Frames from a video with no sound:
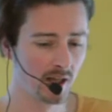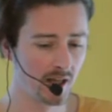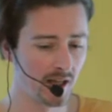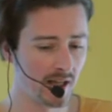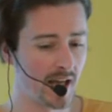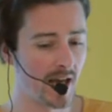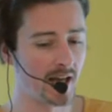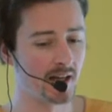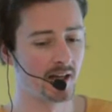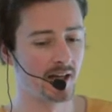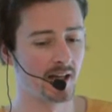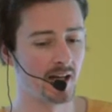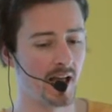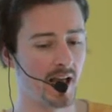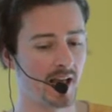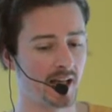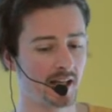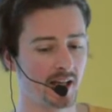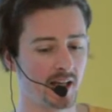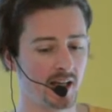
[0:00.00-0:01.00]
Again,
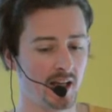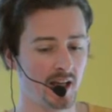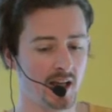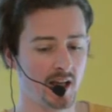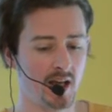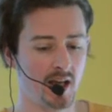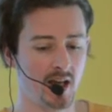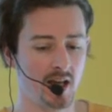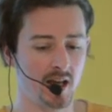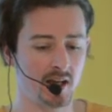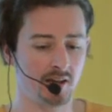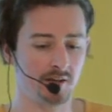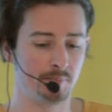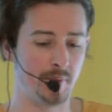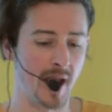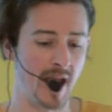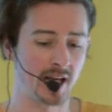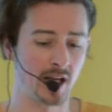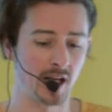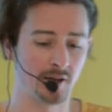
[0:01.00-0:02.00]
like
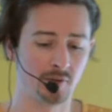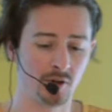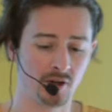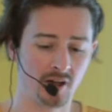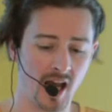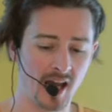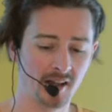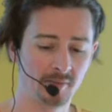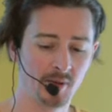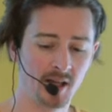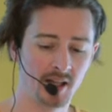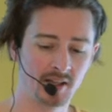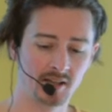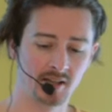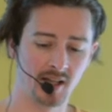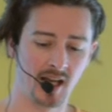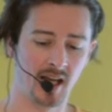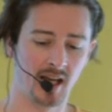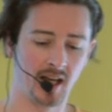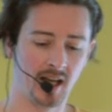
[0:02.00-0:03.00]
paid advertisement
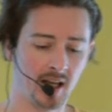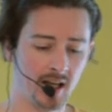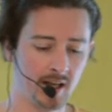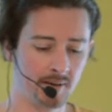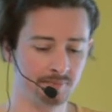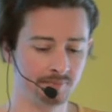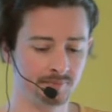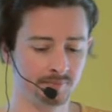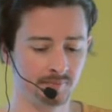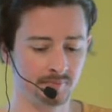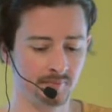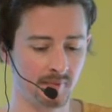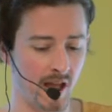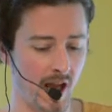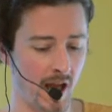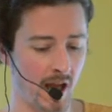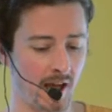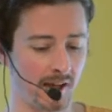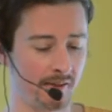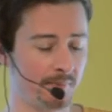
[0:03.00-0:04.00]
um,
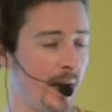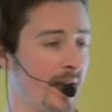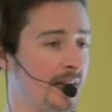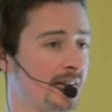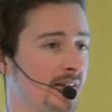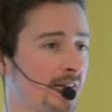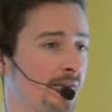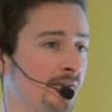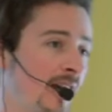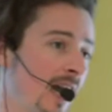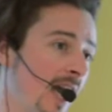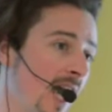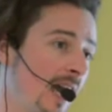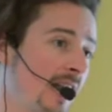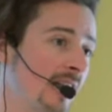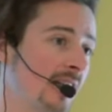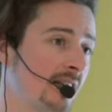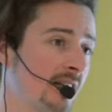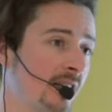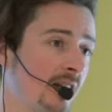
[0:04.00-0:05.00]
are expensive
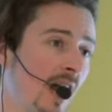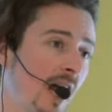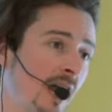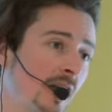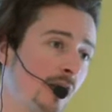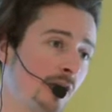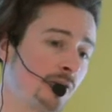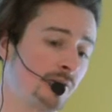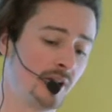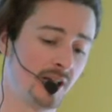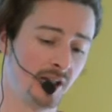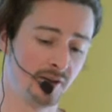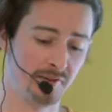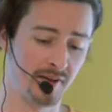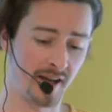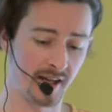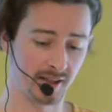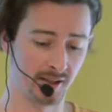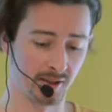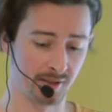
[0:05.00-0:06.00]
and are not really
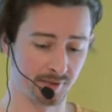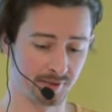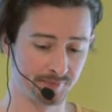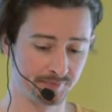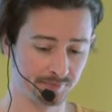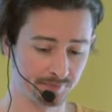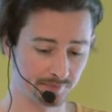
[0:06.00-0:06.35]
effective.